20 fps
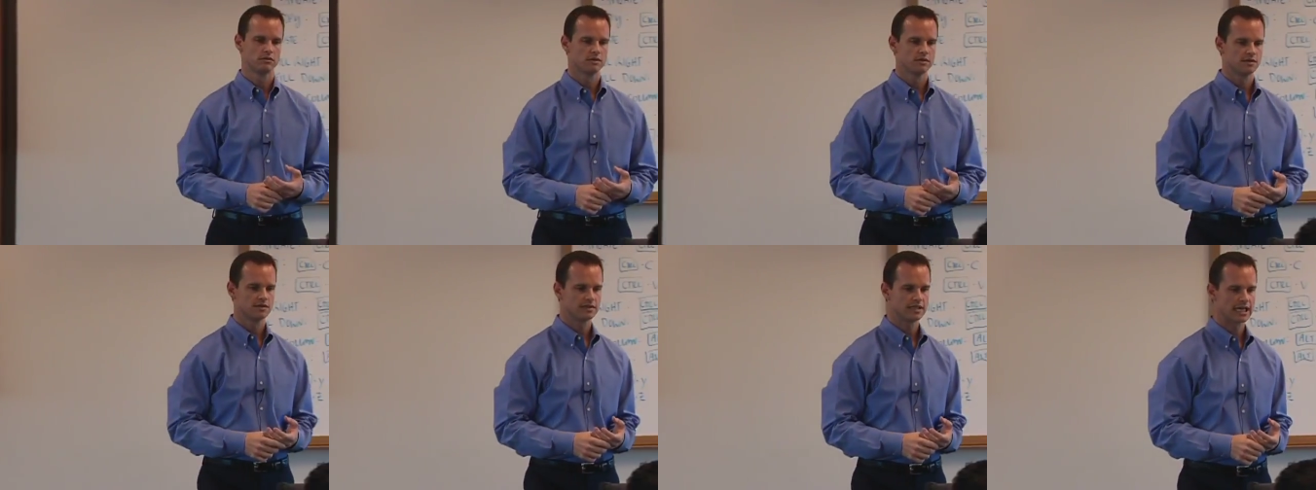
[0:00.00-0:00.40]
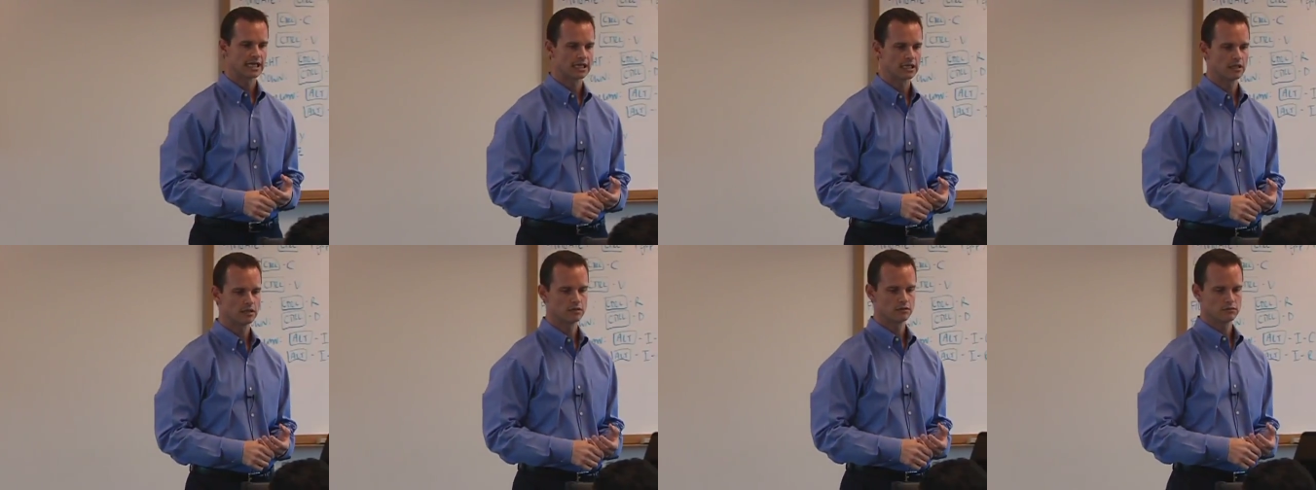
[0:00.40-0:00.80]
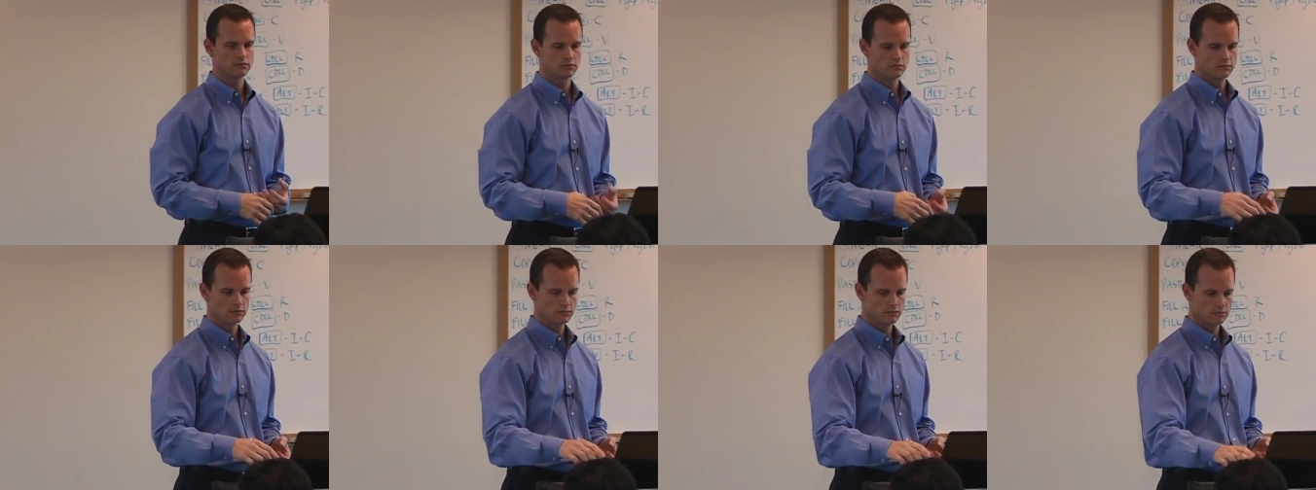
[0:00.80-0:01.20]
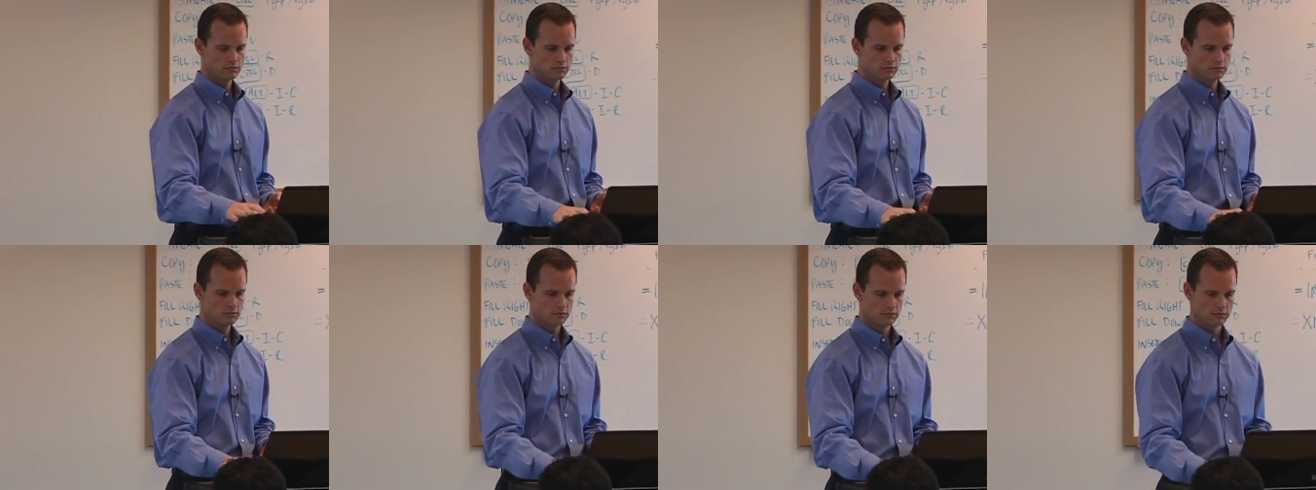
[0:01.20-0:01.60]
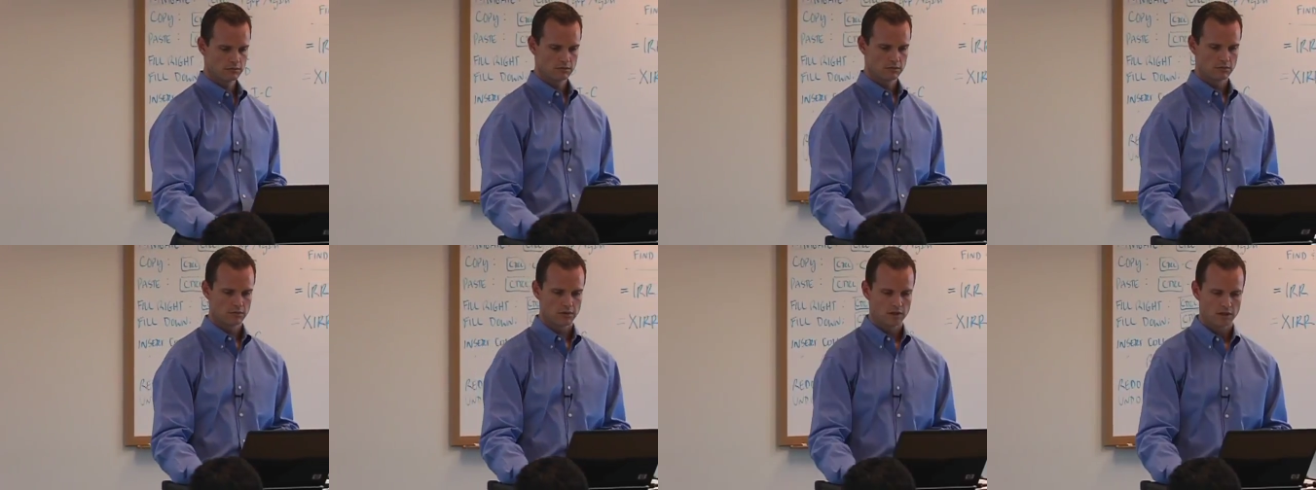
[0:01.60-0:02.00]
second.
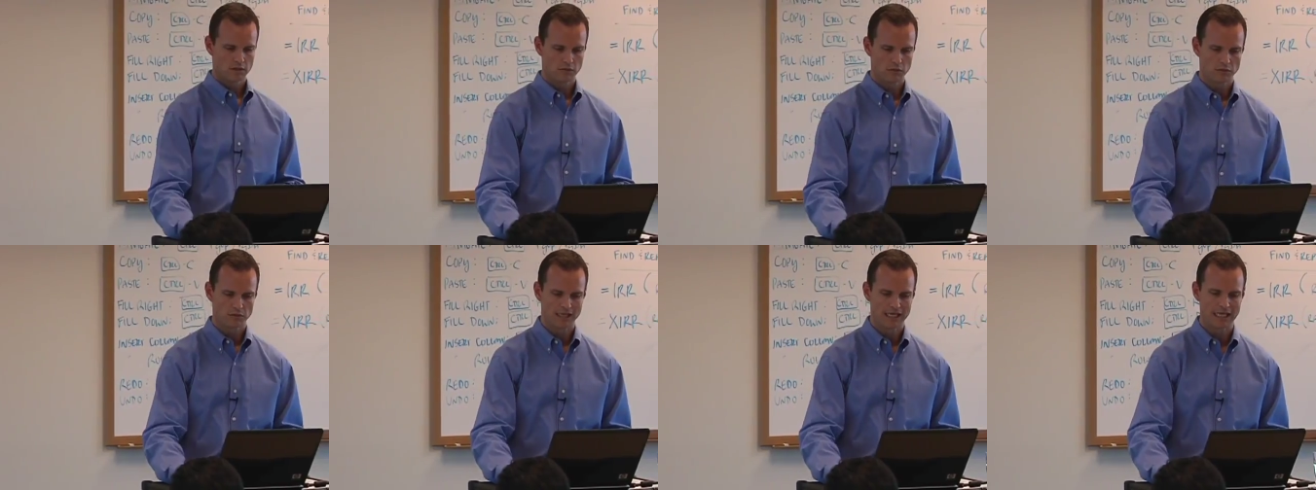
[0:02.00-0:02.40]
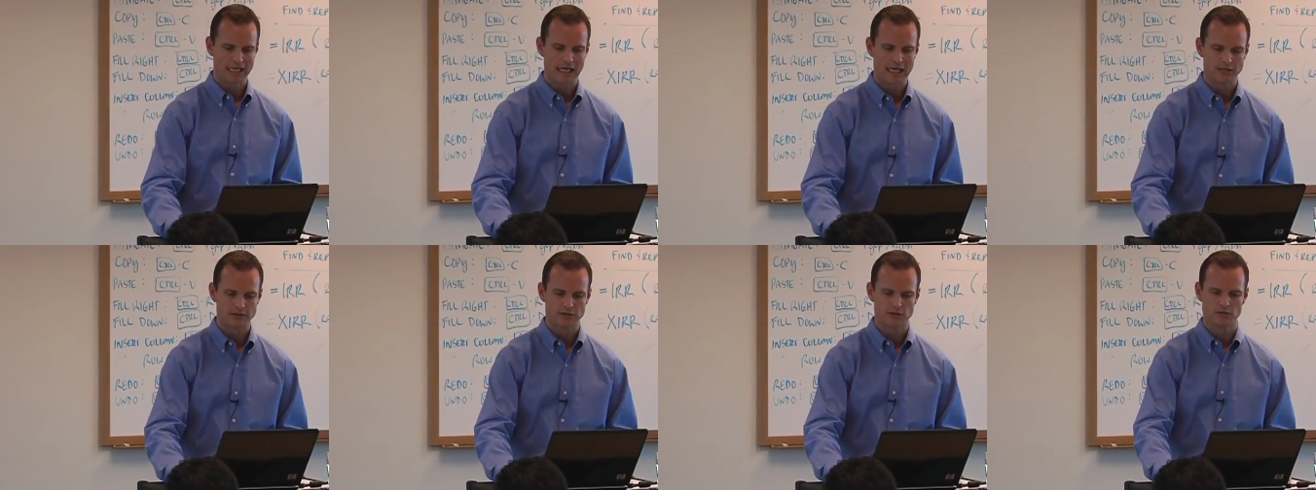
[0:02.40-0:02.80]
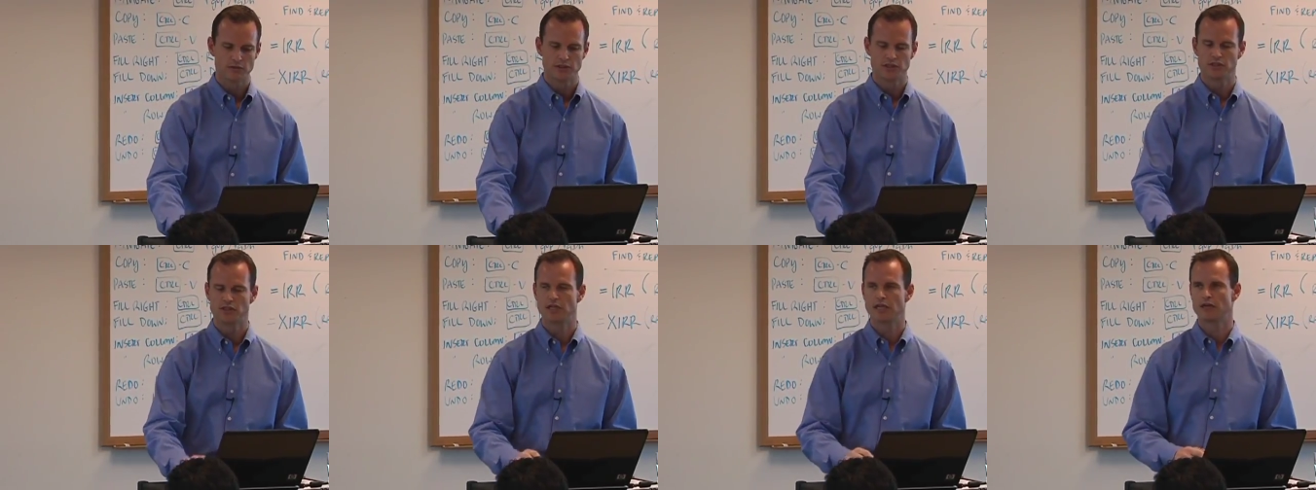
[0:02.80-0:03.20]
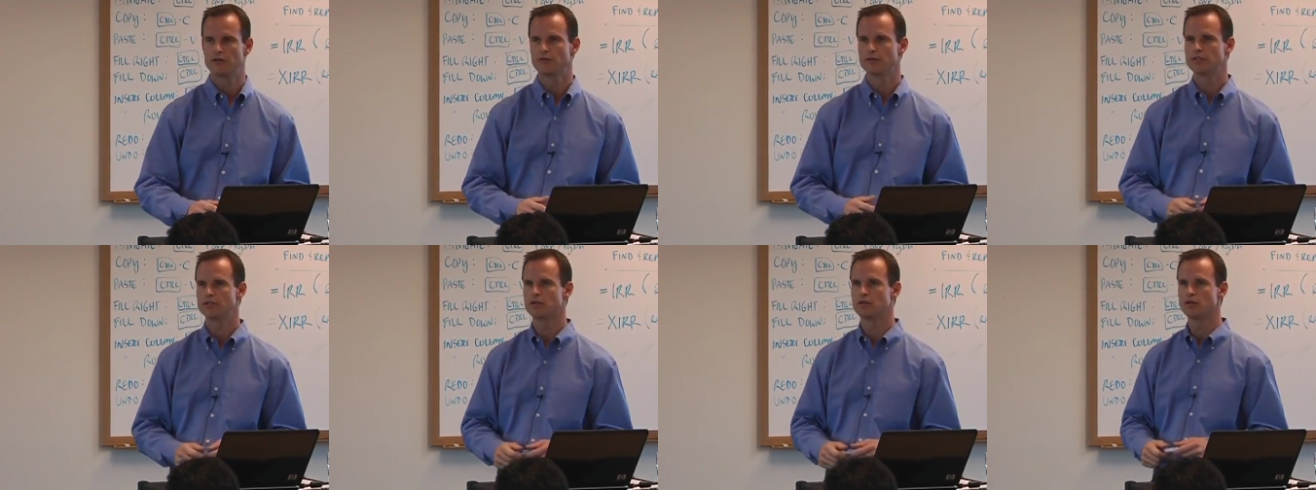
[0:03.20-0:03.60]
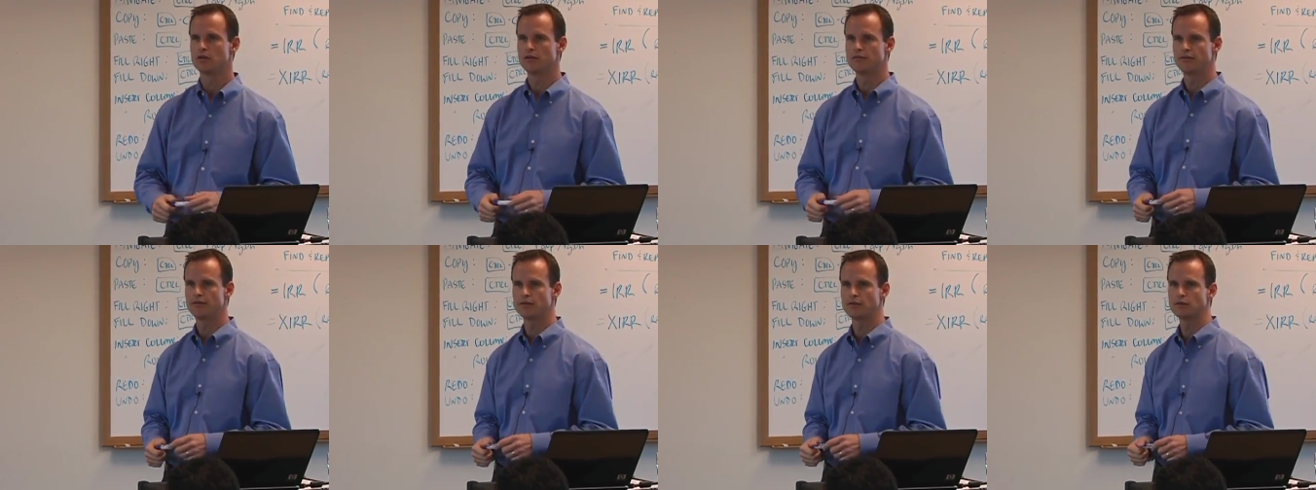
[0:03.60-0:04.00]
And when we hit enter, we should get a return
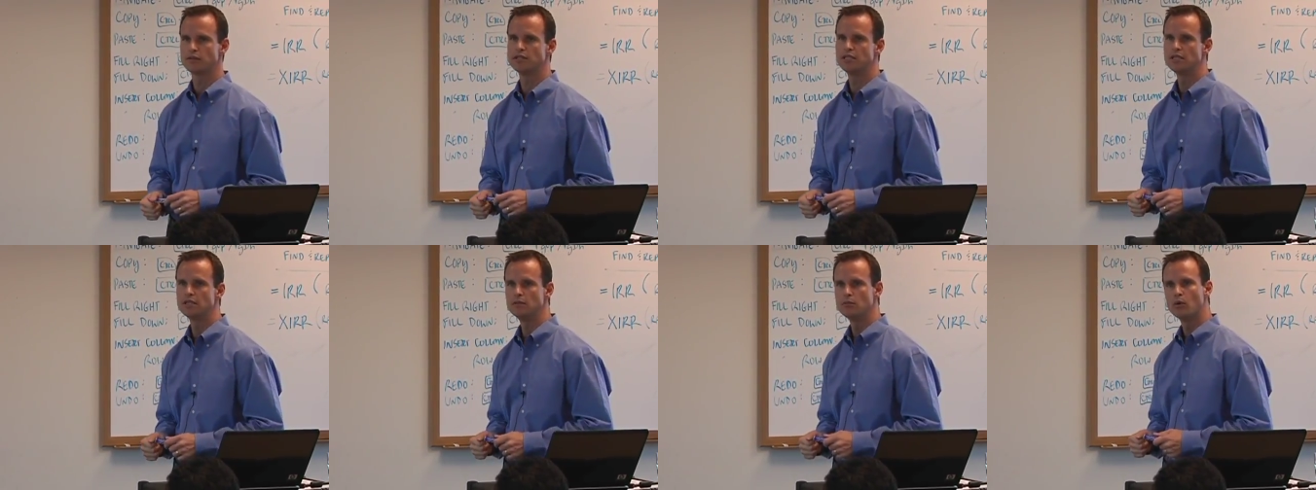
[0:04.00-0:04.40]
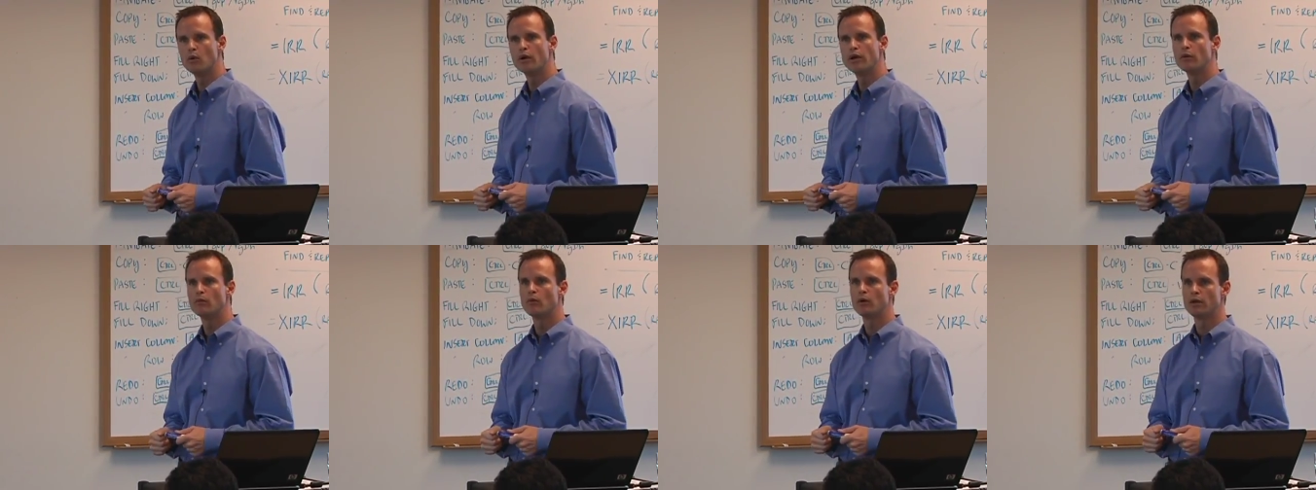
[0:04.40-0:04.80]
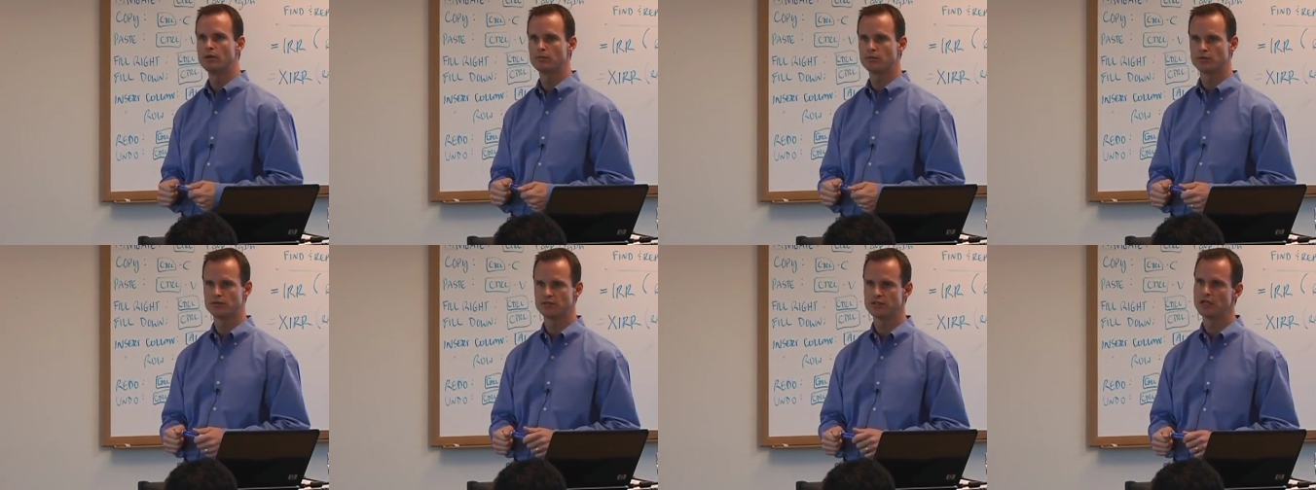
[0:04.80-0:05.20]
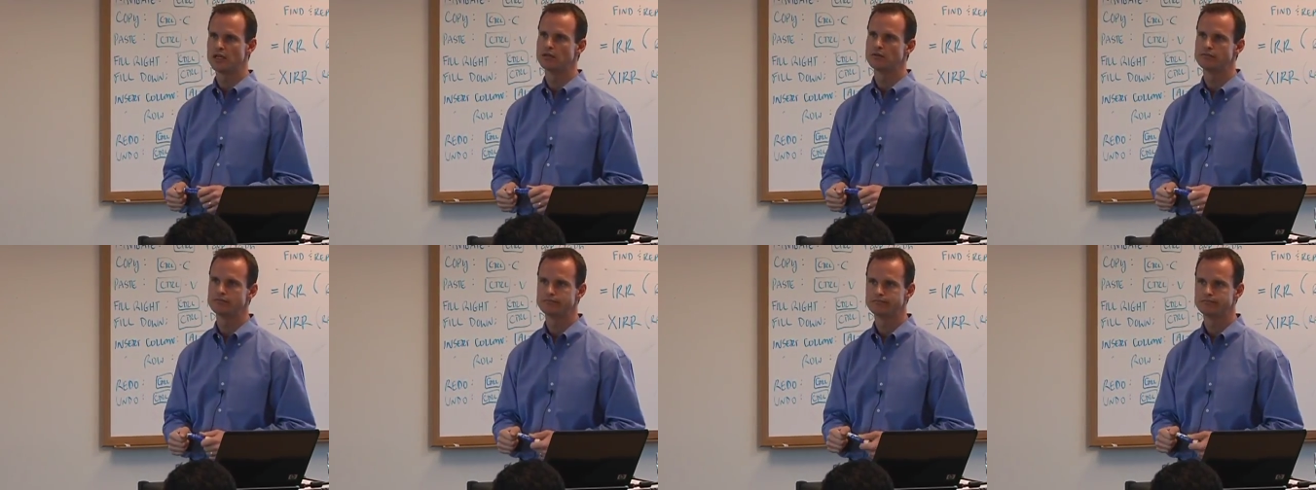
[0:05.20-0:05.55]
of 13.1%.